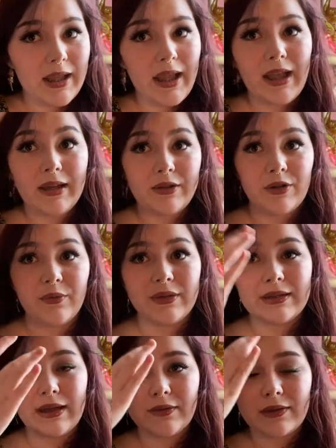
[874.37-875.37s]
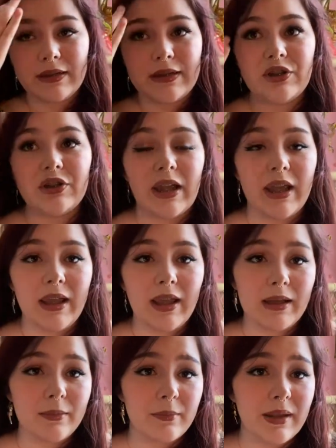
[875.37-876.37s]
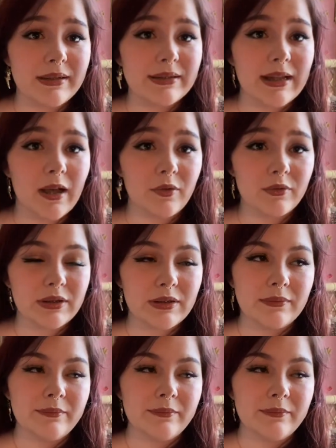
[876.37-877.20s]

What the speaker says: and I know it sounds cliche and it may sound